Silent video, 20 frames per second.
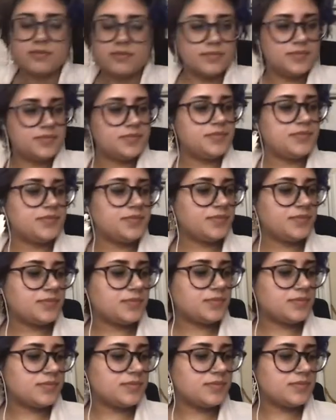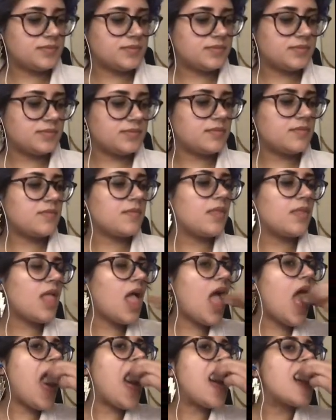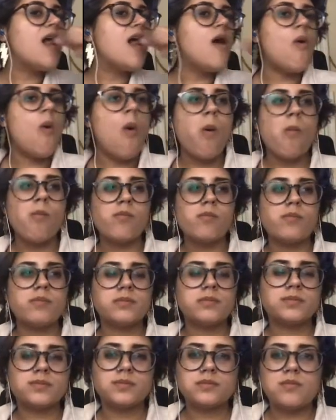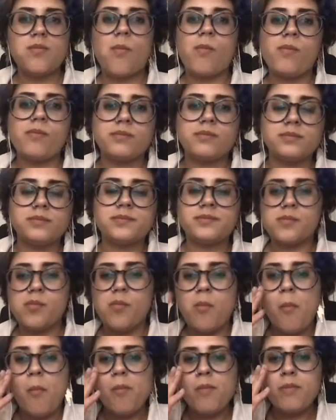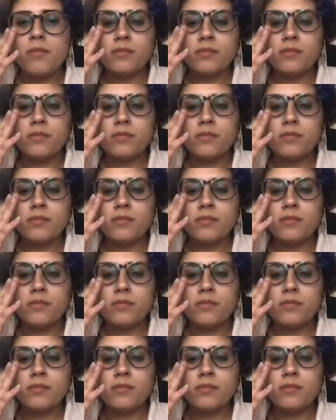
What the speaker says: might come back and make some slight modifications to